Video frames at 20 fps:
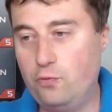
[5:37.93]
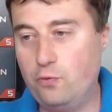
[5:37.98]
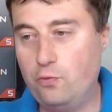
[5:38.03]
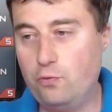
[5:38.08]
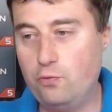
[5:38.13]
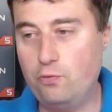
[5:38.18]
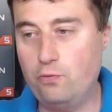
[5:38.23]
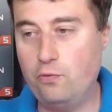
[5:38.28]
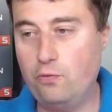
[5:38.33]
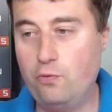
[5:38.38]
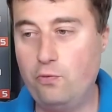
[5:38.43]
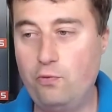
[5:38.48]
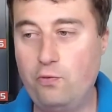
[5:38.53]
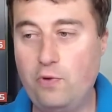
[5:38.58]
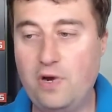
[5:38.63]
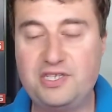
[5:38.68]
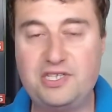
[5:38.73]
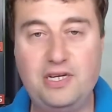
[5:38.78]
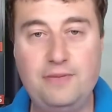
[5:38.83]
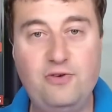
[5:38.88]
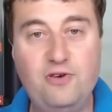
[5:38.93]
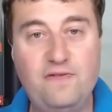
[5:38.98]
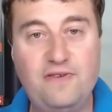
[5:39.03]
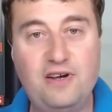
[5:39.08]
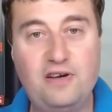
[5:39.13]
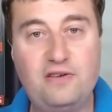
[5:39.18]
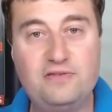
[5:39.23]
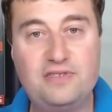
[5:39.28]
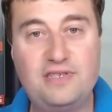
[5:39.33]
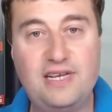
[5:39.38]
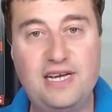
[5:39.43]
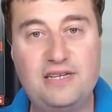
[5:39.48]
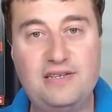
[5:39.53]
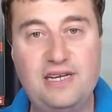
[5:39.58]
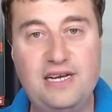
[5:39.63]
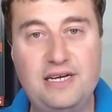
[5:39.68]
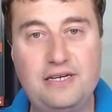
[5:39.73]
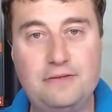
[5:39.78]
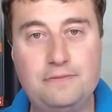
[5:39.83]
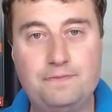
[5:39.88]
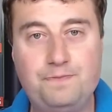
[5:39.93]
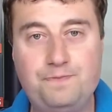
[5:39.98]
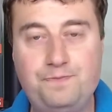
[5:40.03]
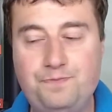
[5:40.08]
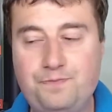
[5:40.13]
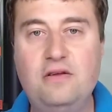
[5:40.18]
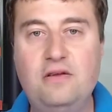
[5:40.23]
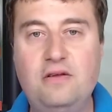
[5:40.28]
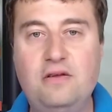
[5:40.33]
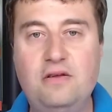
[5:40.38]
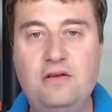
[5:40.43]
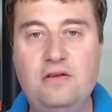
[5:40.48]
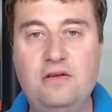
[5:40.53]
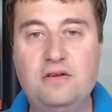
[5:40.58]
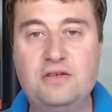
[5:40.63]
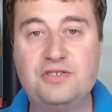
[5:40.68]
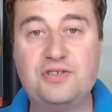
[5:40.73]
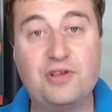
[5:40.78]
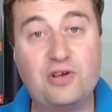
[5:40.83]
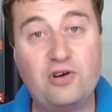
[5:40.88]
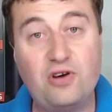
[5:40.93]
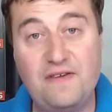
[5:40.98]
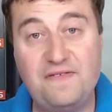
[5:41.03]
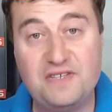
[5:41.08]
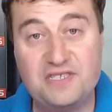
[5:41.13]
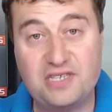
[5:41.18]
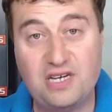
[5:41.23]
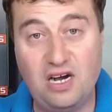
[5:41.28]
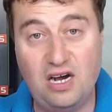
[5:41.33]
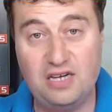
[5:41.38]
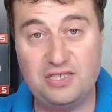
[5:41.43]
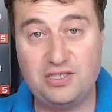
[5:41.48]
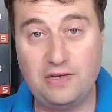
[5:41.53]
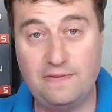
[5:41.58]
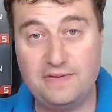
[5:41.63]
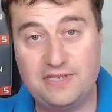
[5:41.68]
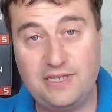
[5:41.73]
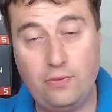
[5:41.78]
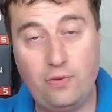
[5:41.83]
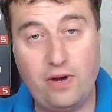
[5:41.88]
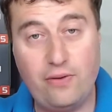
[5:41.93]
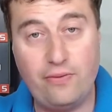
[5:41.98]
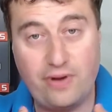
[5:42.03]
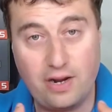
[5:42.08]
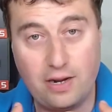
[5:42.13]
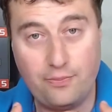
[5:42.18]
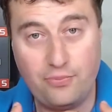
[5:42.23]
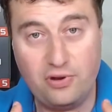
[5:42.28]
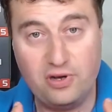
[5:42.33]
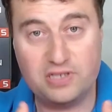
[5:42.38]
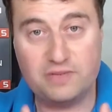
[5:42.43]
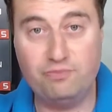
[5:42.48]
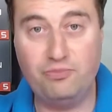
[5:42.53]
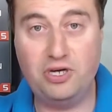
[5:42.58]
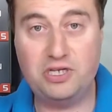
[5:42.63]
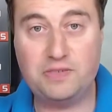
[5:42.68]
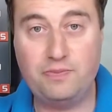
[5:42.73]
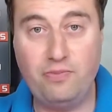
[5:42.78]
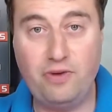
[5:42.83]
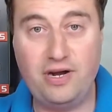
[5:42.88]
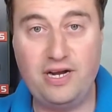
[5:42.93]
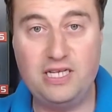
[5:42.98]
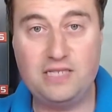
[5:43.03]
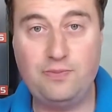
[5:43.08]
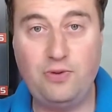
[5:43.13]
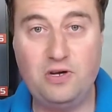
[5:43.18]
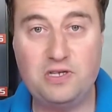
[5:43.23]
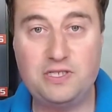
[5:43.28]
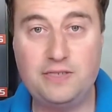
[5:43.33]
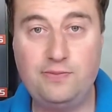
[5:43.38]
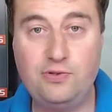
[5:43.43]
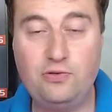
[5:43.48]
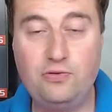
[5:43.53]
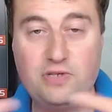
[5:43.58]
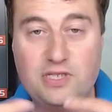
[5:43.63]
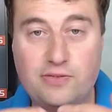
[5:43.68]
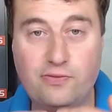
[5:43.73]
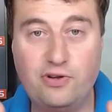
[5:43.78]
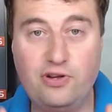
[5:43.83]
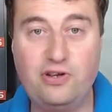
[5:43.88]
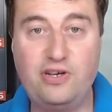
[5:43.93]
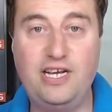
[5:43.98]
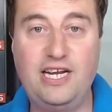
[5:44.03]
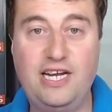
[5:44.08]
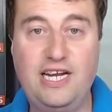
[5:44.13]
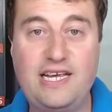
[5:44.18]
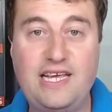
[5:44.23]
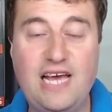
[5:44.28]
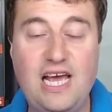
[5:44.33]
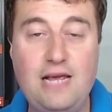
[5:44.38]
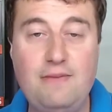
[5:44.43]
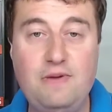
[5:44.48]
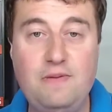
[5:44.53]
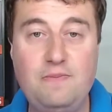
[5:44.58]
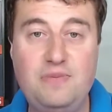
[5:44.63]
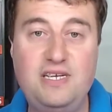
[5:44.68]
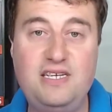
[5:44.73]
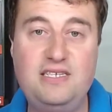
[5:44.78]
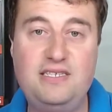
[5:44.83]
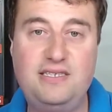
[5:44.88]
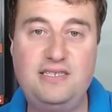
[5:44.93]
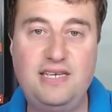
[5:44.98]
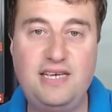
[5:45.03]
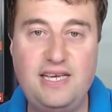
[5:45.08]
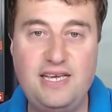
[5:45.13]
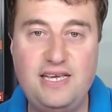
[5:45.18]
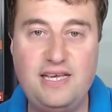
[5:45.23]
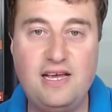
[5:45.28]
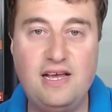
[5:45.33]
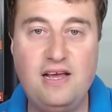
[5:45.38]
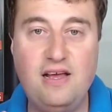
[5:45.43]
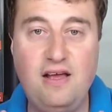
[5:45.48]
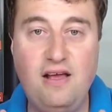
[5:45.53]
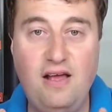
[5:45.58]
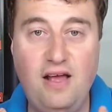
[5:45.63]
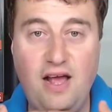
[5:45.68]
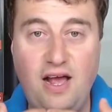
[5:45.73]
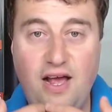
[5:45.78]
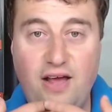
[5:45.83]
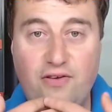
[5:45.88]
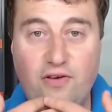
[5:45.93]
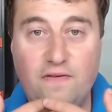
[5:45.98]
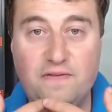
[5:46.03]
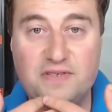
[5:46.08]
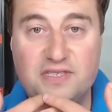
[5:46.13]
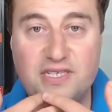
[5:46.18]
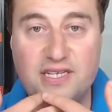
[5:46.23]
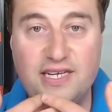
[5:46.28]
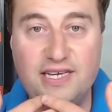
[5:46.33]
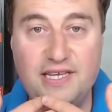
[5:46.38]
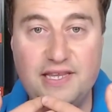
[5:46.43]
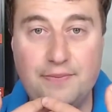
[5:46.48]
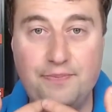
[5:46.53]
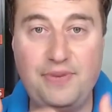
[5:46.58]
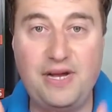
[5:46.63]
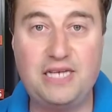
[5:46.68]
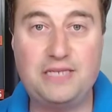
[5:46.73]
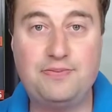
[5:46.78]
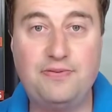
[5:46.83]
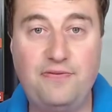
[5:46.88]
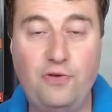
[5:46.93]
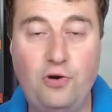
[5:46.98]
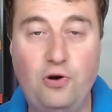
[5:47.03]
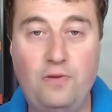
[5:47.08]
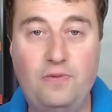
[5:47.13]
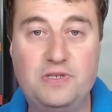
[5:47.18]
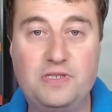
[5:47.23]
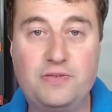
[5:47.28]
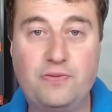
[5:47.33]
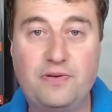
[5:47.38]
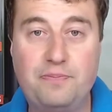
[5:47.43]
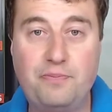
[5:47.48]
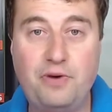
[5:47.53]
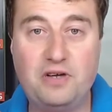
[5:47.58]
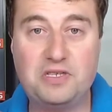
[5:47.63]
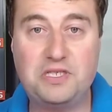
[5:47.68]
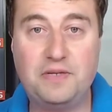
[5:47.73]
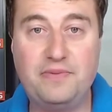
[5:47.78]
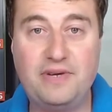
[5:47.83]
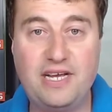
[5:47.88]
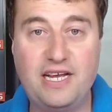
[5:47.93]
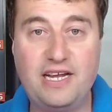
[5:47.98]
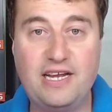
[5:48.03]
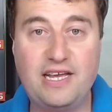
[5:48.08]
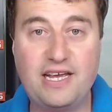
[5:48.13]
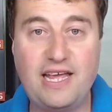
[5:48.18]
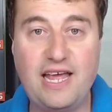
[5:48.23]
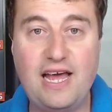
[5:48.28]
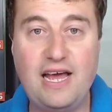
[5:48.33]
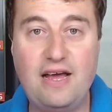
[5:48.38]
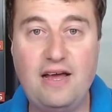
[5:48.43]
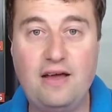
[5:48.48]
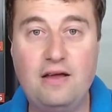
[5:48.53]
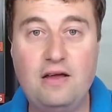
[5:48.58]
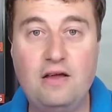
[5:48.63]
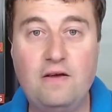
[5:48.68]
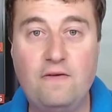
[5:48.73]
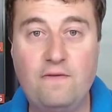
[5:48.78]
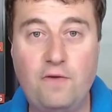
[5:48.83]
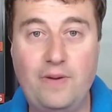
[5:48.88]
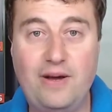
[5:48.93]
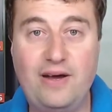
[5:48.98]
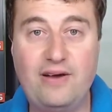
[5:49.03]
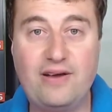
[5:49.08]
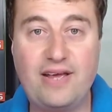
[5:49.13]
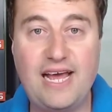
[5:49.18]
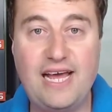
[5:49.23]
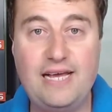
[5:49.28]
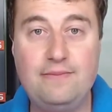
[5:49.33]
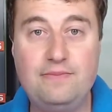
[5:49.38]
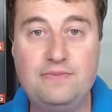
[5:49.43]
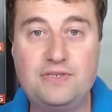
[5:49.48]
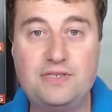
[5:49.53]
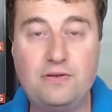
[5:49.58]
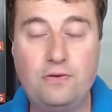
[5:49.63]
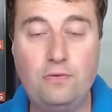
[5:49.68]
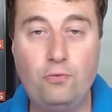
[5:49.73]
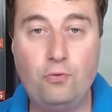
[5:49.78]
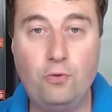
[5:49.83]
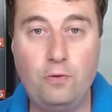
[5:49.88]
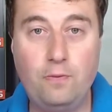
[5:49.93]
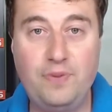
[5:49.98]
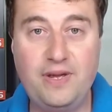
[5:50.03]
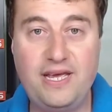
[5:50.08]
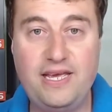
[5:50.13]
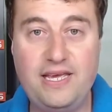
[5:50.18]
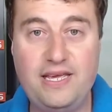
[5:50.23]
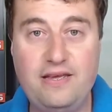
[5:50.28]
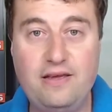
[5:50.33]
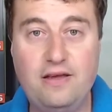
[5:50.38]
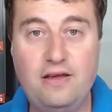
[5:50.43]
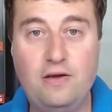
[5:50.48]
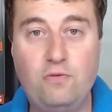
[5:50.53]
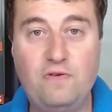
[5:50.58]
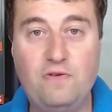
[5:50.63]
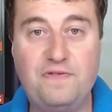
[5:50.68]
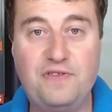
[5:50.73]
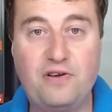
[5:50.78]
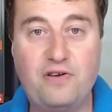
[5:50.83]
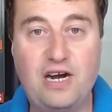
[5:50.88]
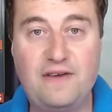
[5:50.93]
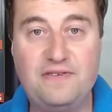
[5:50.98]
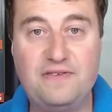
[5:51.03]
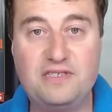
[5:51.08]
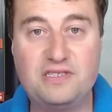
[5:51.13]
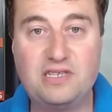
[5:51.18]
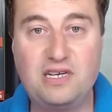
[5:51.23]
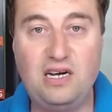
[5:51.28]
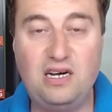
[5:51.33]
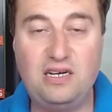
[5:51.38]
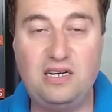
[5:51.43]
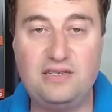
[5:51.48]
We'll actually move on to that now. So the graphics card is obviously where we're going to put as much money as possible, because we're looking at a gaming PC, and obviously the best performance we're possibly going to get from our games will be with the graphics card.